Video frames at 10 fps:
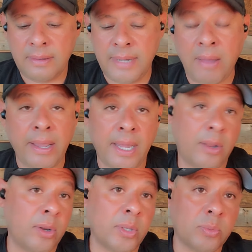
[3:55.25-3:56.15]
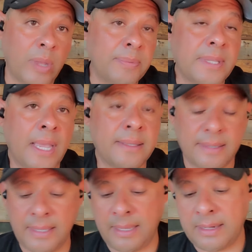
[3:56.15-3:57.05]
Now I got to go to those
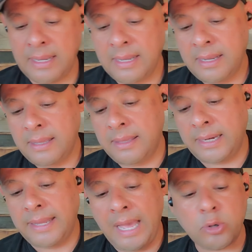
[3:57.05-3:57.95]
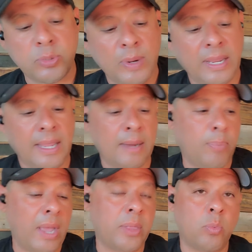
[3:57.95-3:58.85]
websites that gouge me and
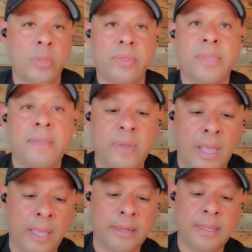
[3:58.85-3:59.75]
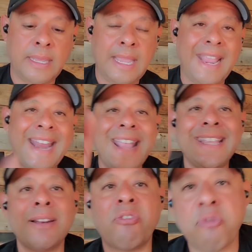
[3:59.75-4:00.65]
buy the one that they've got. And I
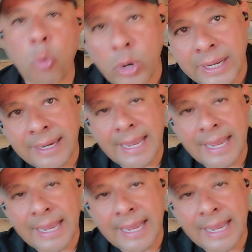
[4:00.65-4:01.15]
can afford it.